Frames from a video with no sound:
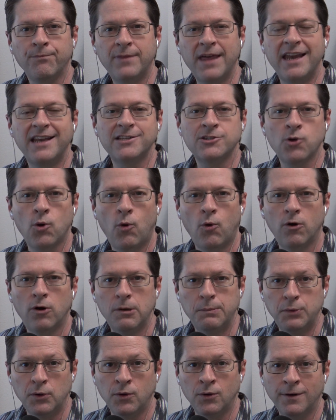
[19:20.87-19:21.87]
that is
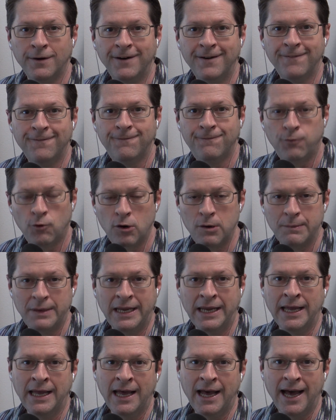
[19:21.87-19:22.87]
horrible for
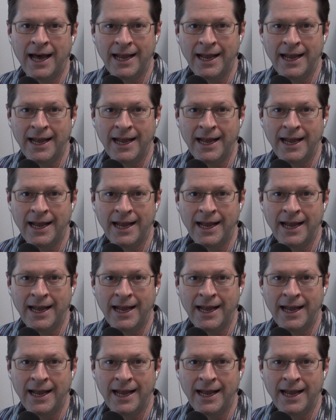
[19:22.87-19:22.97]
me.